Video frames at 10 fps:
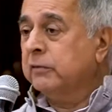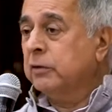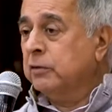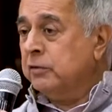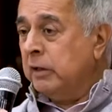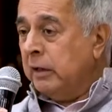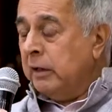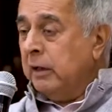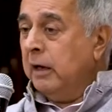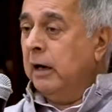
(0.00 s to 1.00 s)
of news,
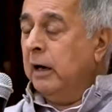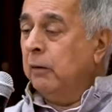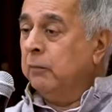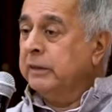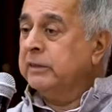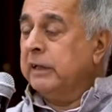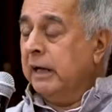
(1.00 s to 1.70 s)
which,